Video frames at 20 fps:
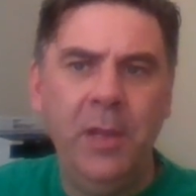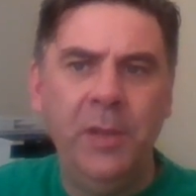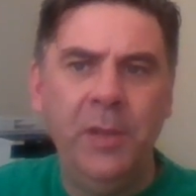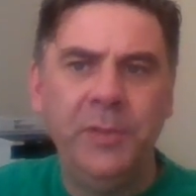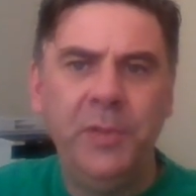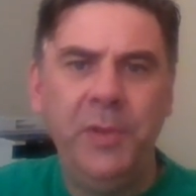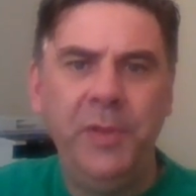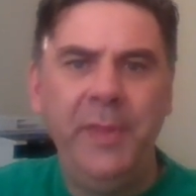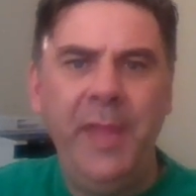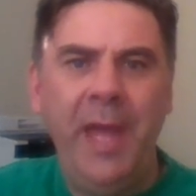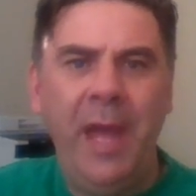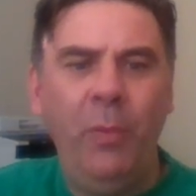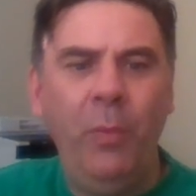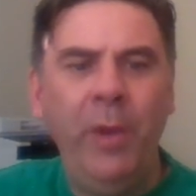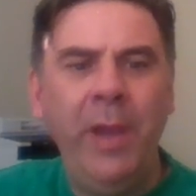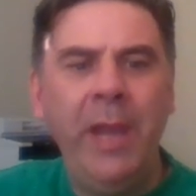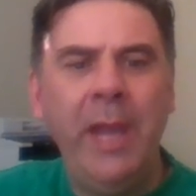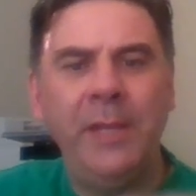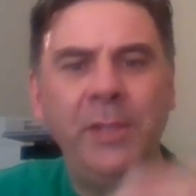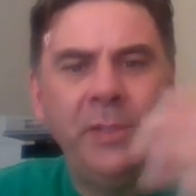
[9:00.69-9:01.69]
So in that
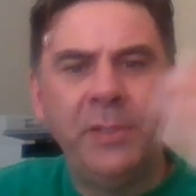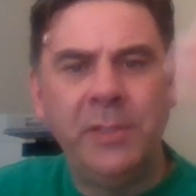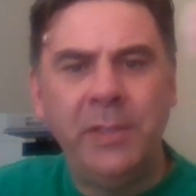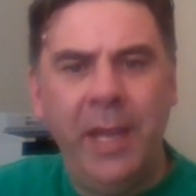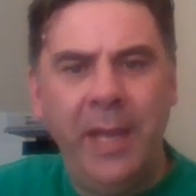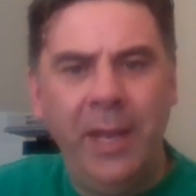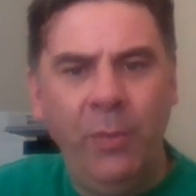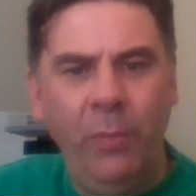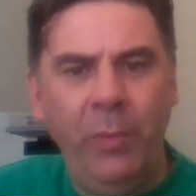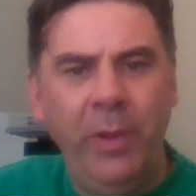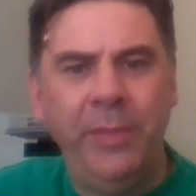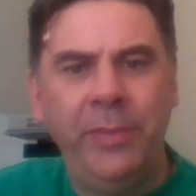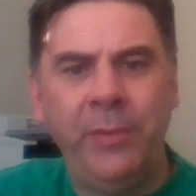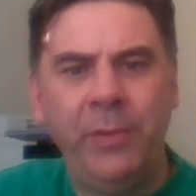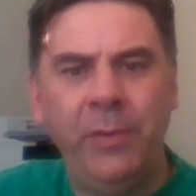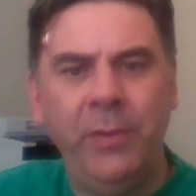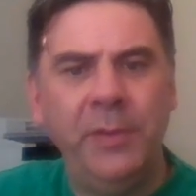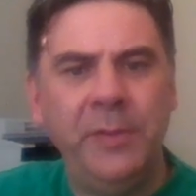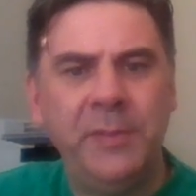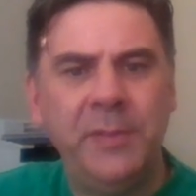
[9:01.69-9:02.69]
way, I just kind of went
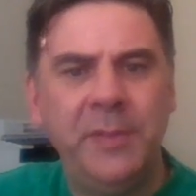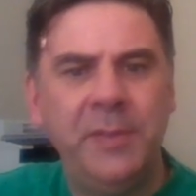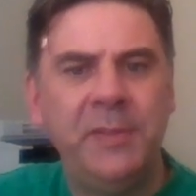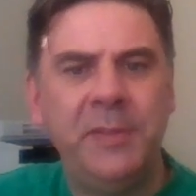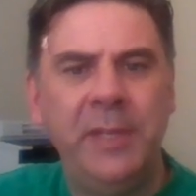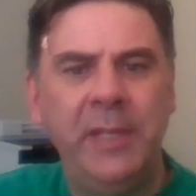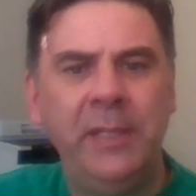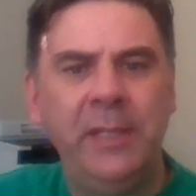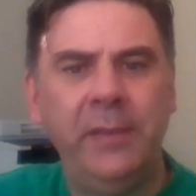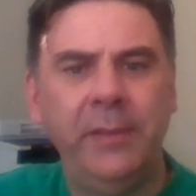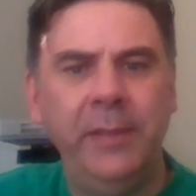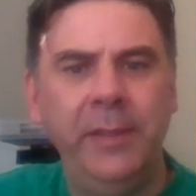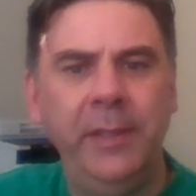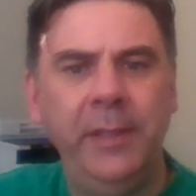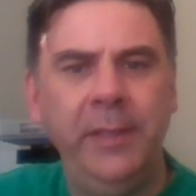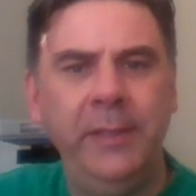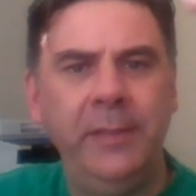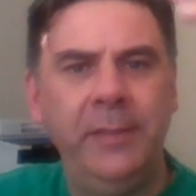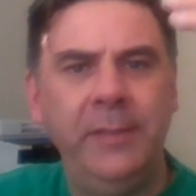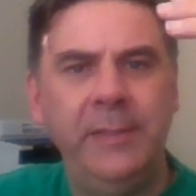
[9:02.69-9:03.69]
through and succinctly